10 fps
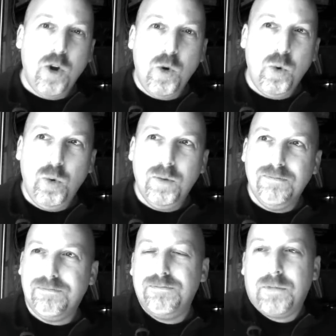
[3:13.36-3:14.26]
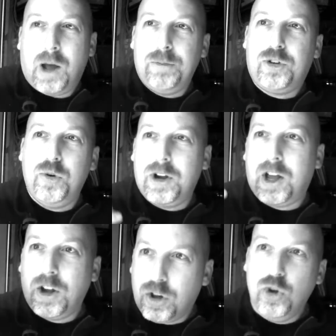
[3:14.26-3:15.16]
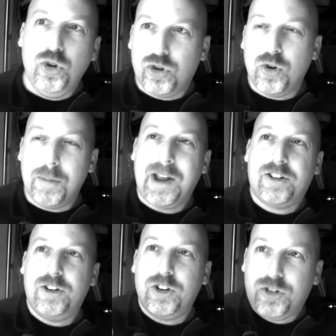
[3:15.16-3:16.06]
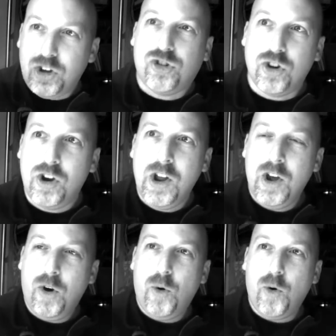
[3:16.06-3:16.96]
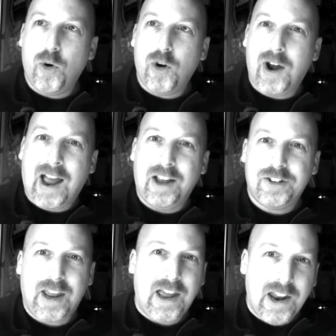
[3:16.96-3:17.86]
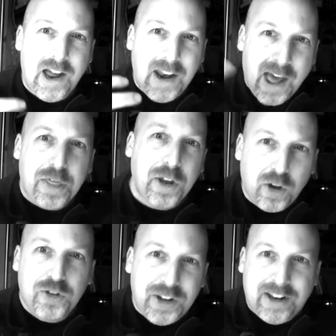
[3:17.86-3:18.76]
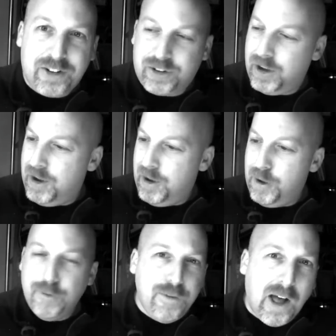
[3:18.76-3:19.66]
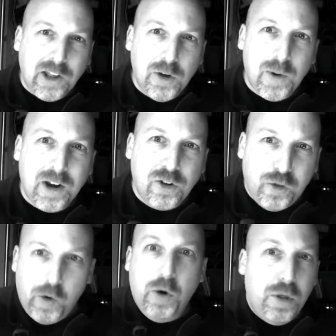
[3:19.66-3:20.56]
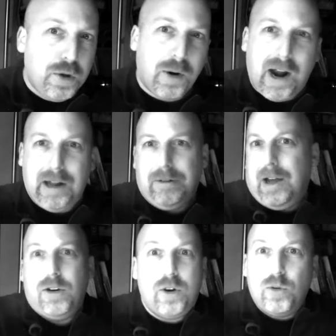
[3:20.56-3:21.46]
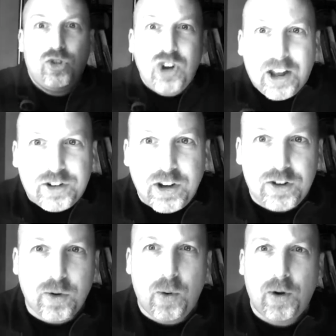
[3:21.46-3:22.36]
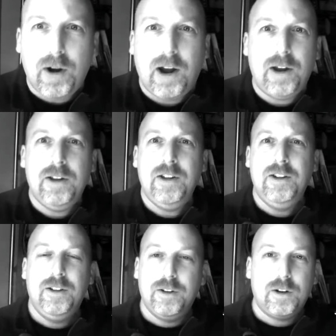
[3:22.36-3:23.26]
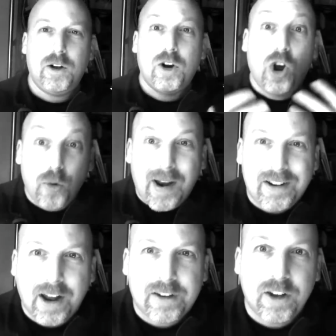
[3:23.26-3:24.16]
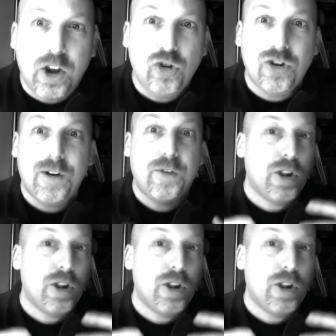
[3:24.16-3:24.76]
who comes to a conclusion or makes a decision or has an ethical sense valuing truth or, I don't know, justice or correct execution of